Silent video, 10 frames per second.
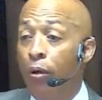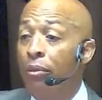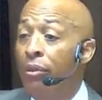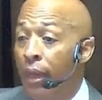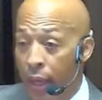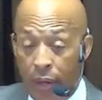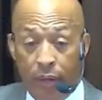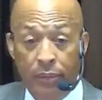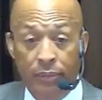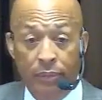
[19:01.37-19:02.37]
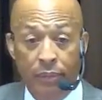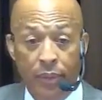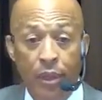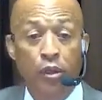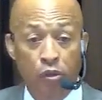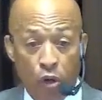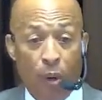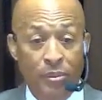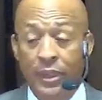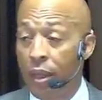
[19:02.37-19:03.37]
out there. You
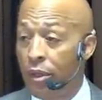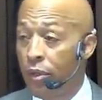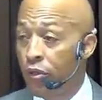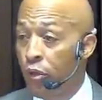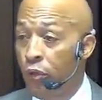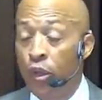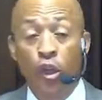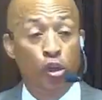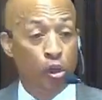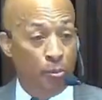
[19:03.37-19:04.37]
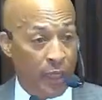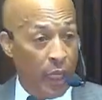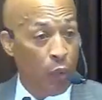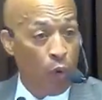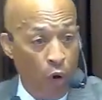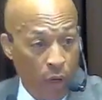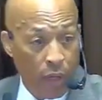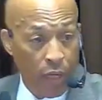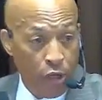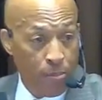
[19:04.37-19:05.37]
know I'm telling the truth. You've been at
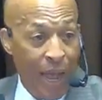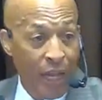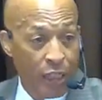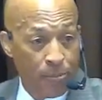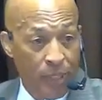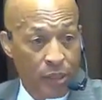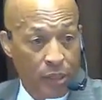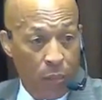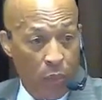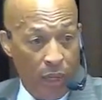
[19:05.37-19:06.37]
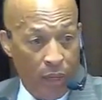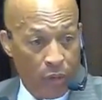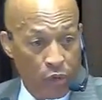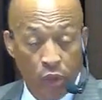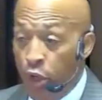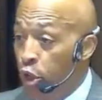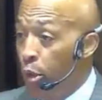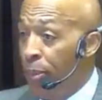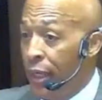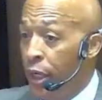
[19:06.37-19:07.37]
work and your mind has been somewhere else.
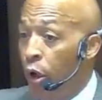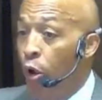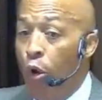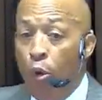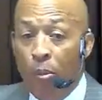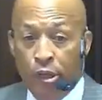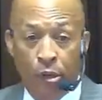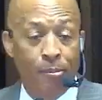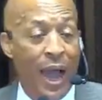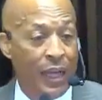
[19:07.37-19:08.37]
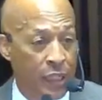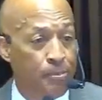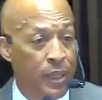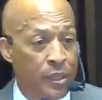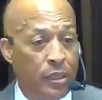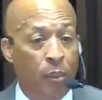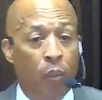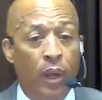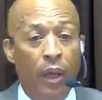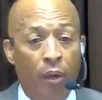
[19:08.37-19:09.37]
You've been at home and your mind has been
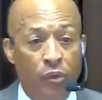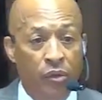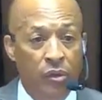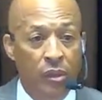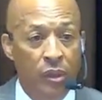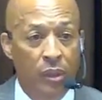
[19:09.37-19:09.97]
somewhere else.